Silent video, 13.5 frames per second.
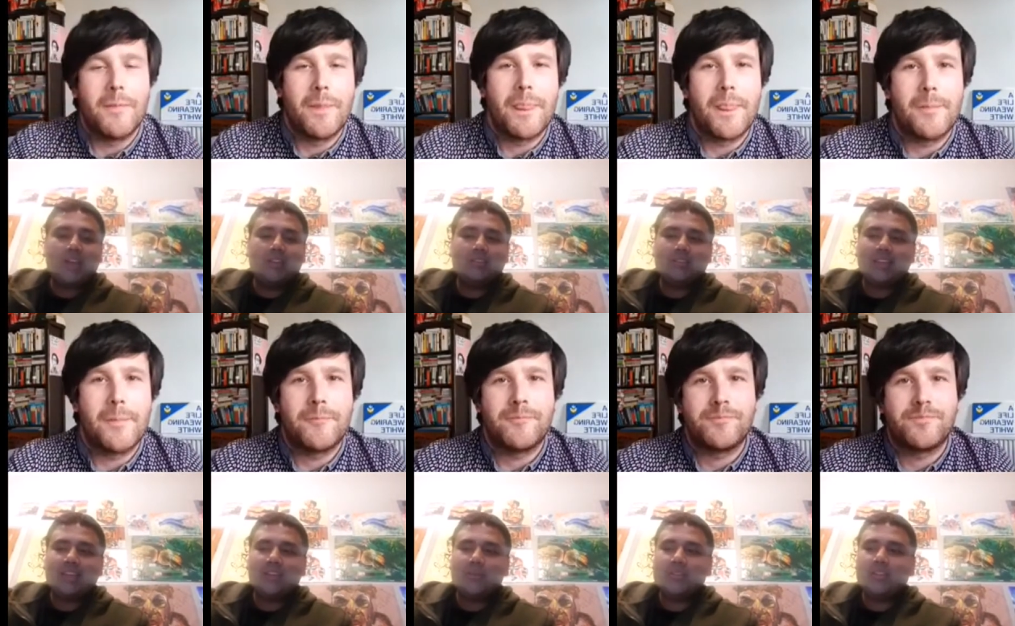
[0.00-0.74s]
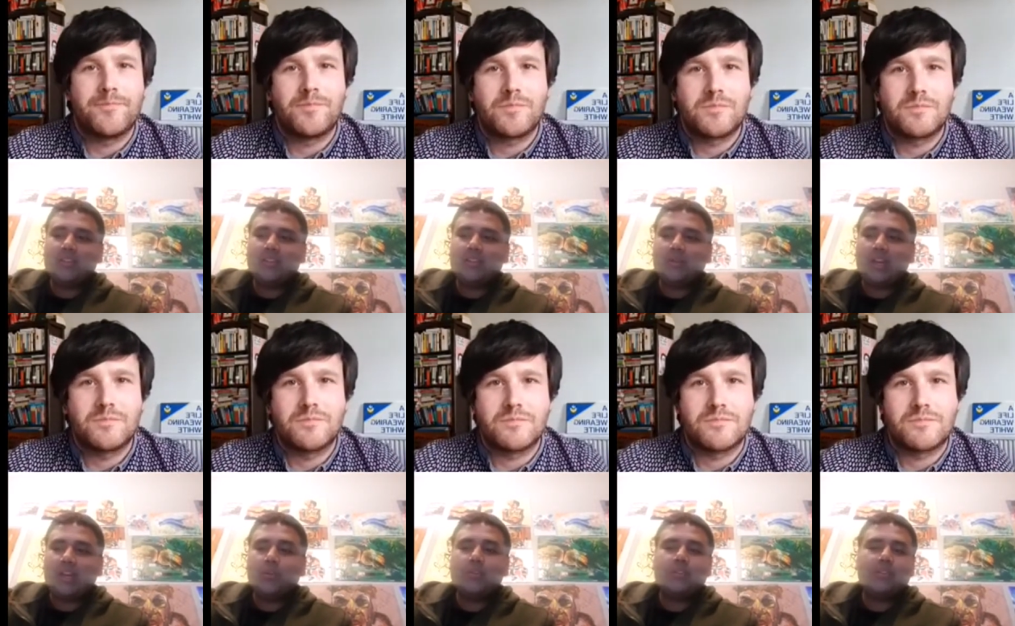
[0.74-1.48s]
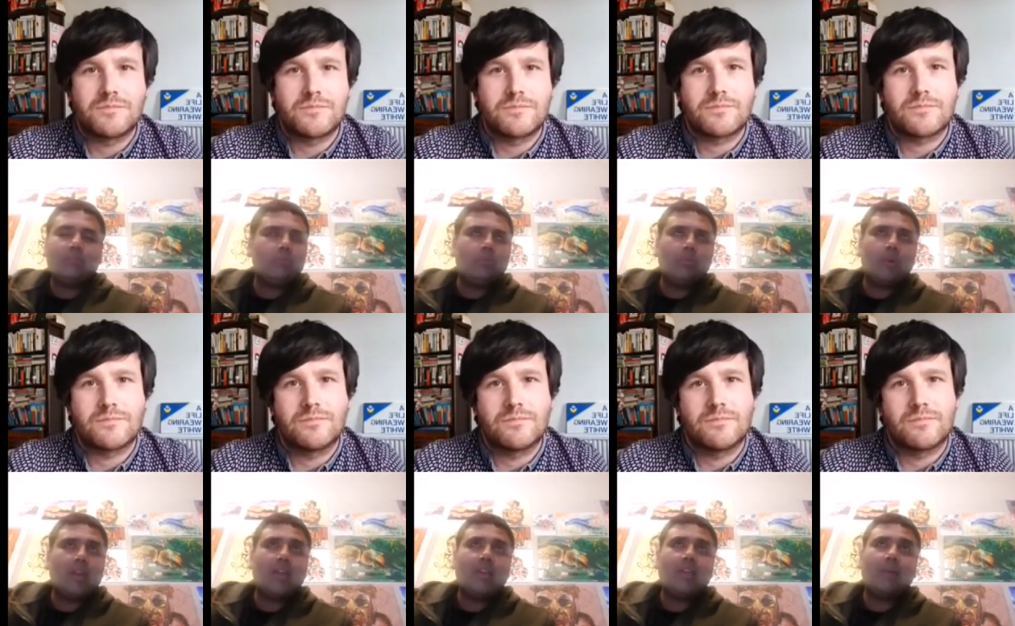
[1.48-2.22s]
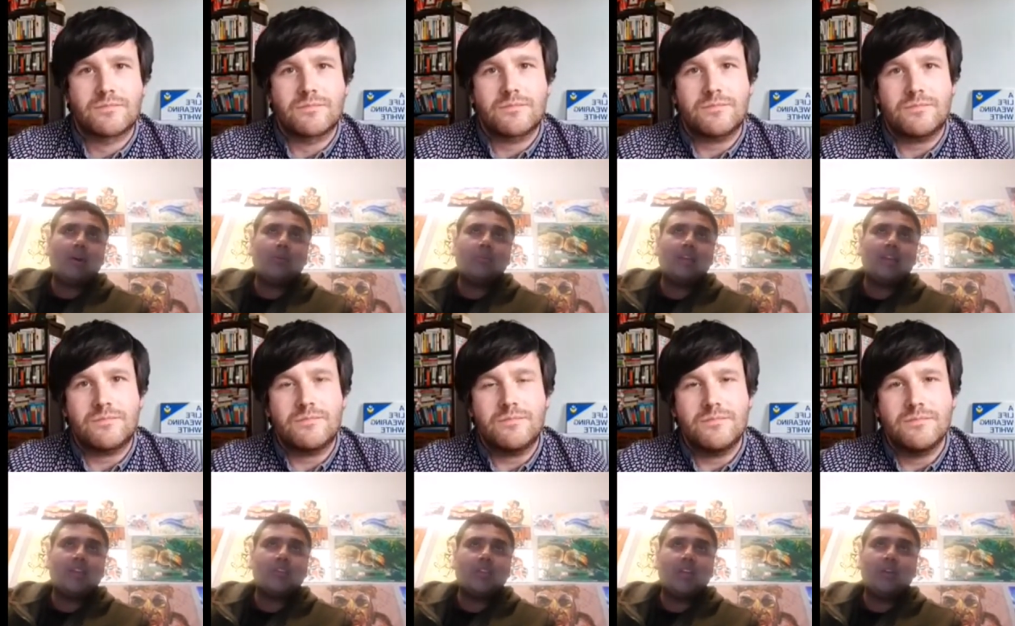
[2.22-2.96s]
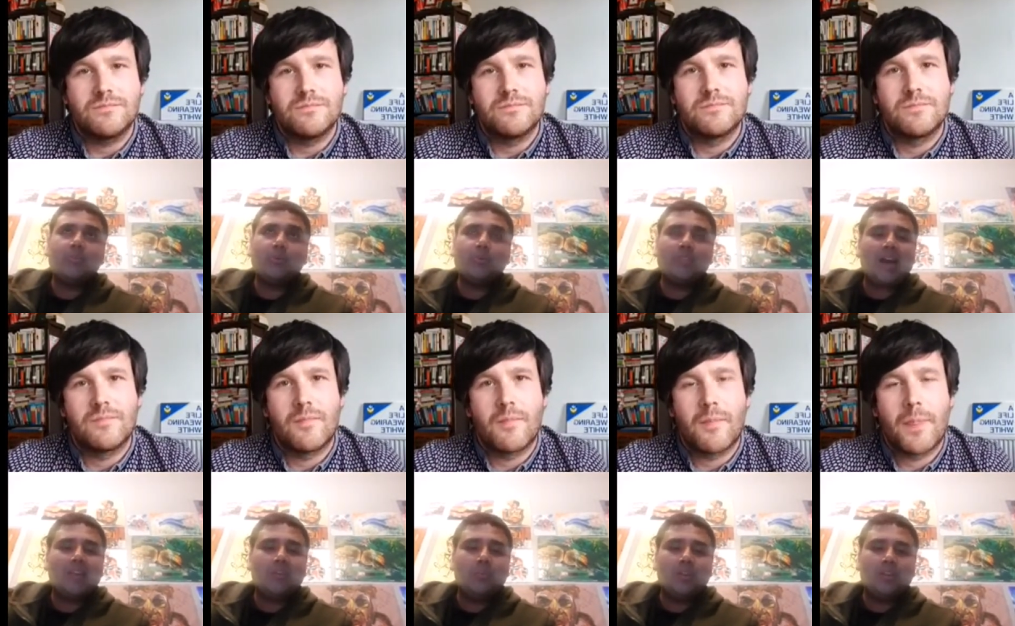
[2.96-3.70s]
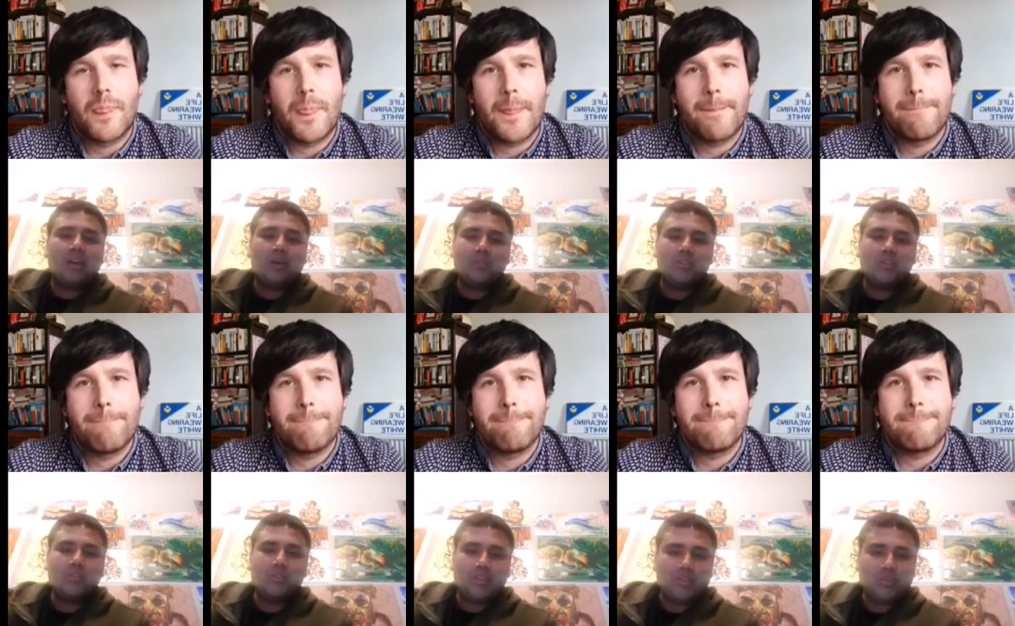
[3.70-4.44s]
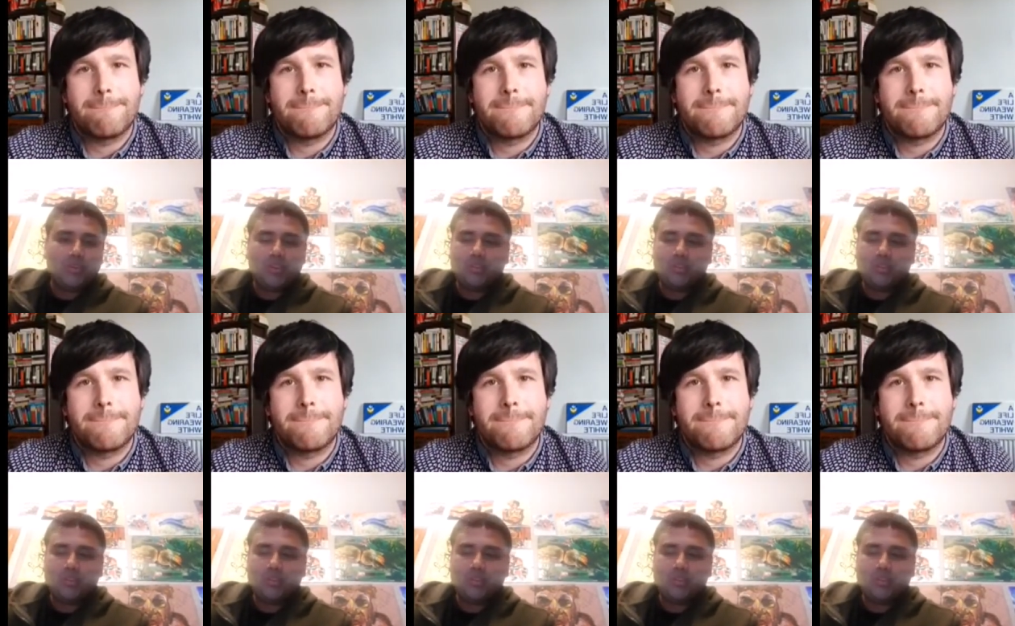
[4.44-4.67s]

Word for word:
Speaker 1: Like it was. A, it, I always when I came out with the collection, I was always adamant that I was going to do the illustration.